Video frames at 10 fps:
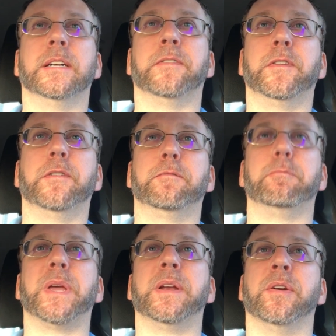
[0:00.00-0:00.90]
If
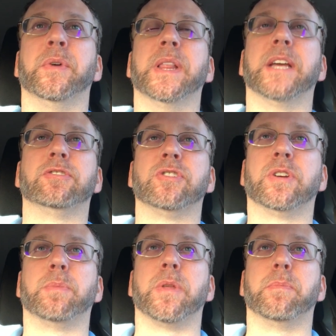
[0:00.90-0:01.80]
you've been in a
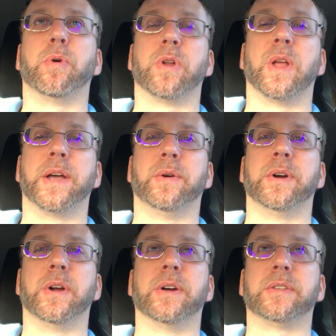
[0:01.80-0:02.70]
relationship with a borderline or
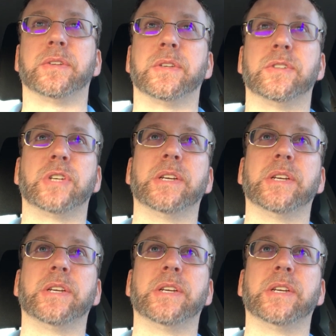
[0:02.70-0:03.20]
a narcissist,